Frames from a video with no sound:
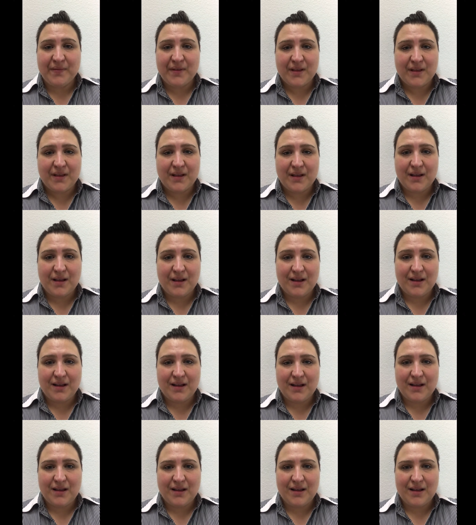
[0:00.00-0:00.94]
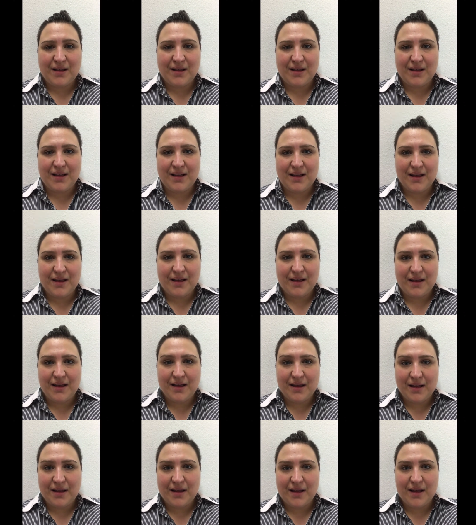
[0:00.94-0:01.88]

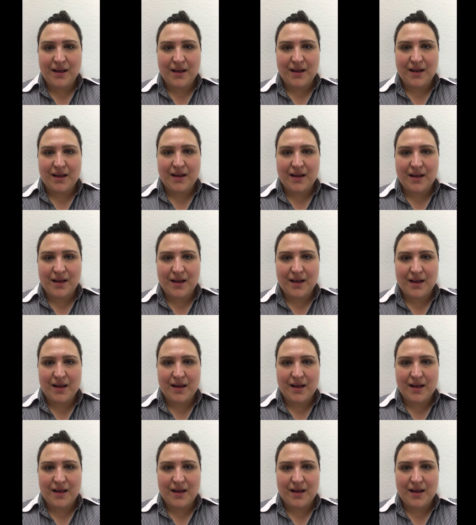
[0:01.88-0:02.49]
(silence)